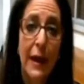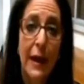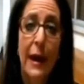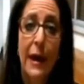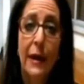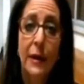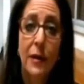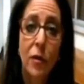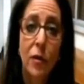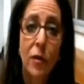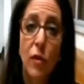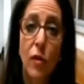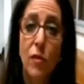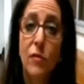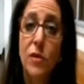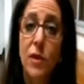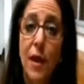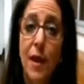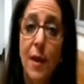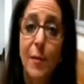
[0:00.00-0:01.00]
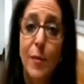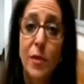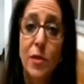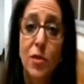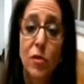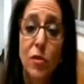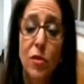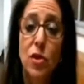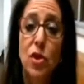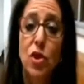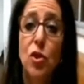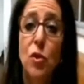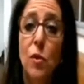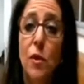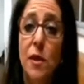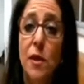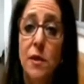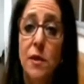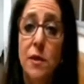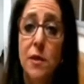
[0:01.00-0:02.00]
And grown diamonds are a
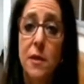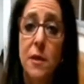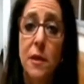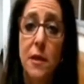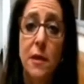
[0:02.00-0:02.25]
choice.